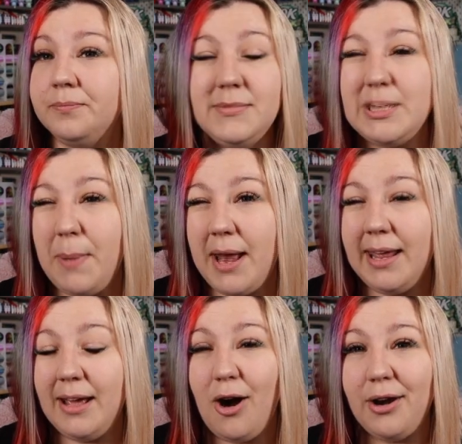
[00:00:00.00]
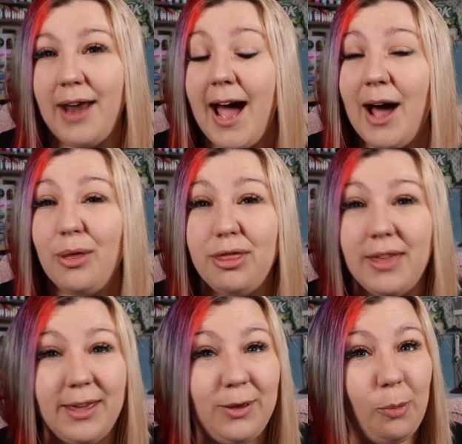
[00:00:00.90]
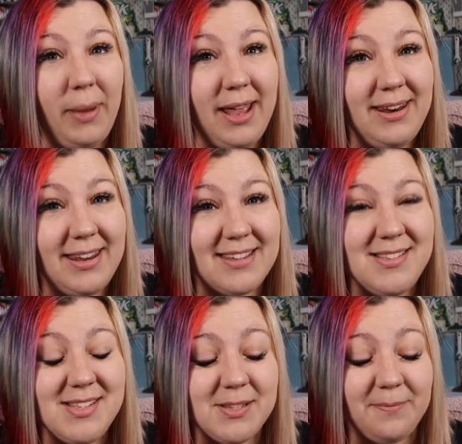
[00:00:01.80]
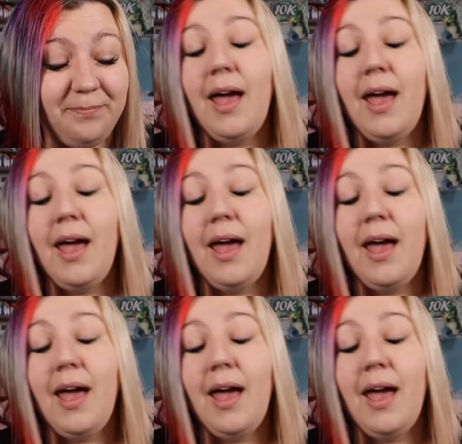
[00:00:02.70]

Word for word: depending on how thick your pen is.